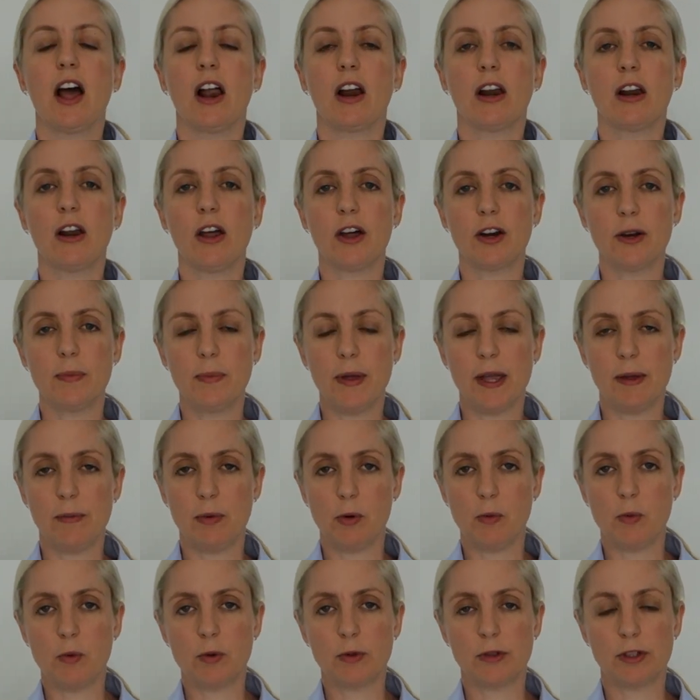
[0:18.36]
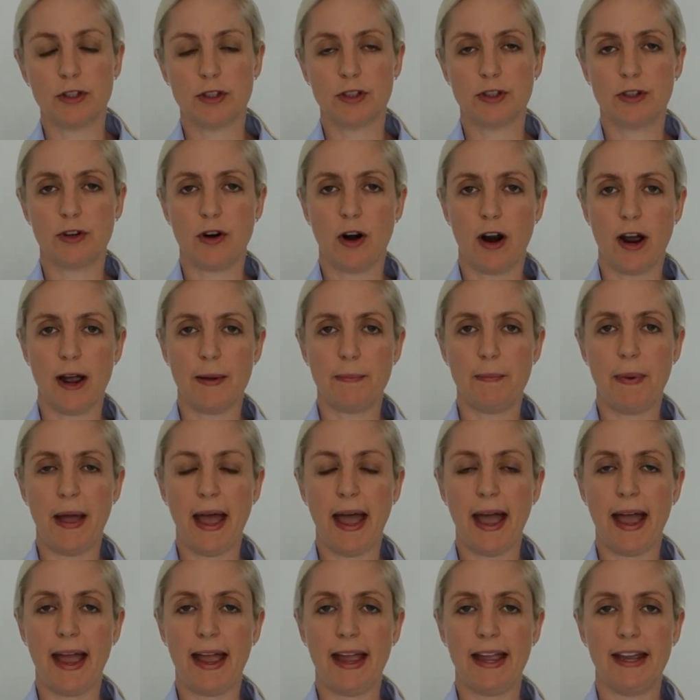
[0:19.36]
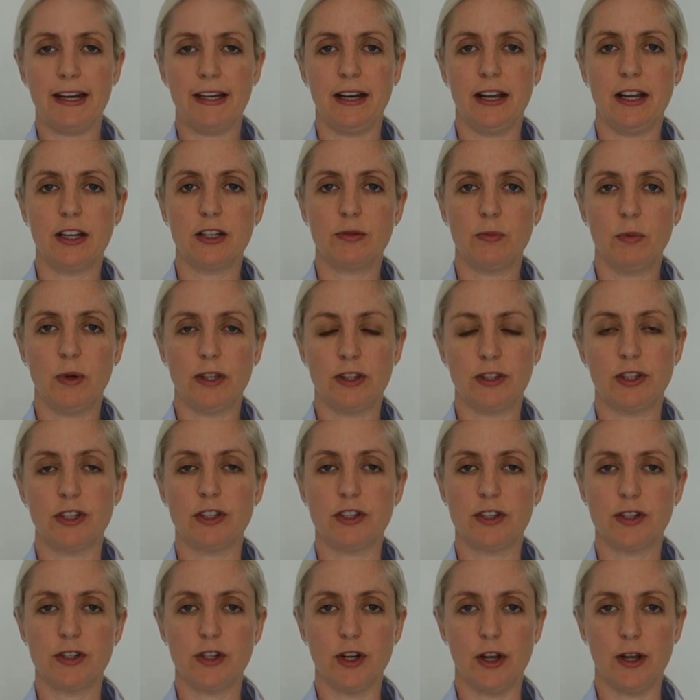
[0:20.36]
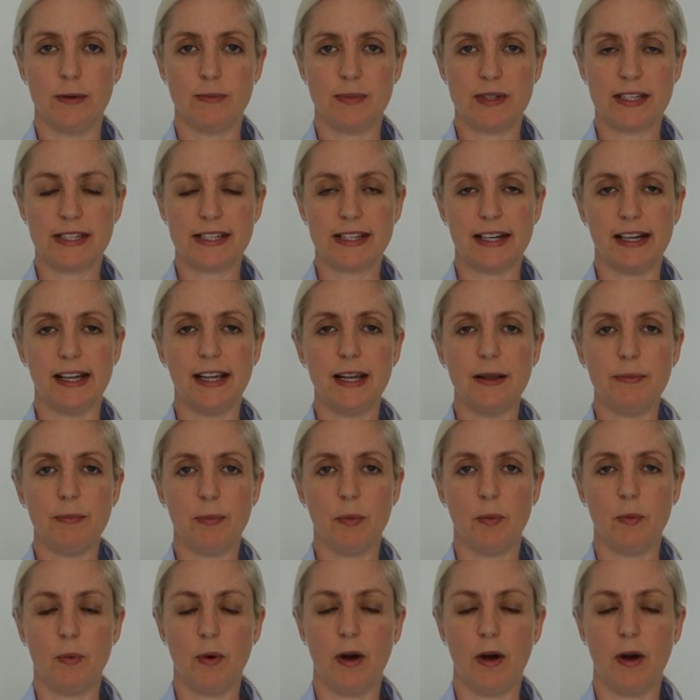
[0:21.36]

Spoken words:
A lot of people will describe pain with disturbed sleep,